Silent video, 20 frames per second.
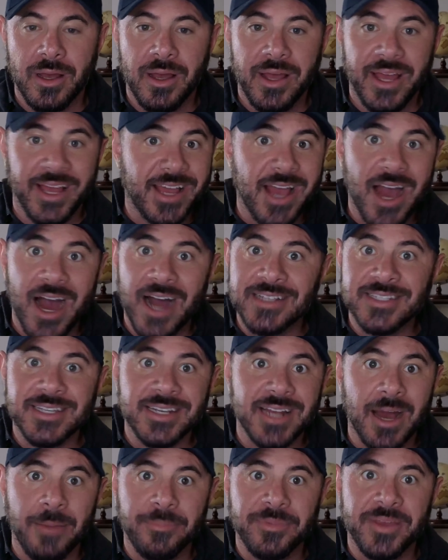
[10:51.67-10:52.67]
and
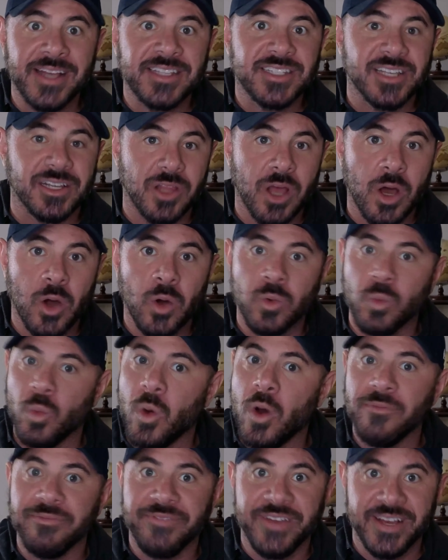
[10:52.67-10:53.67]
content updates alone
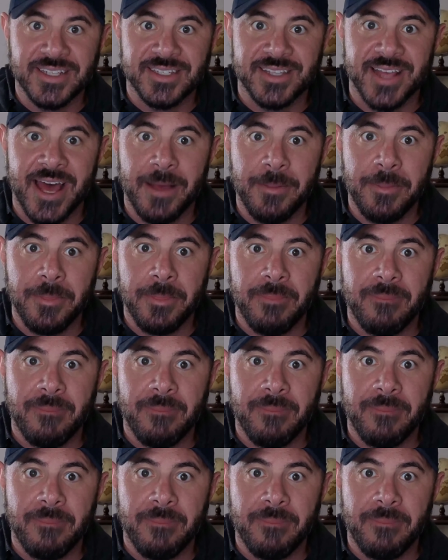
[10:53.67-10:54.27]
won't fix that.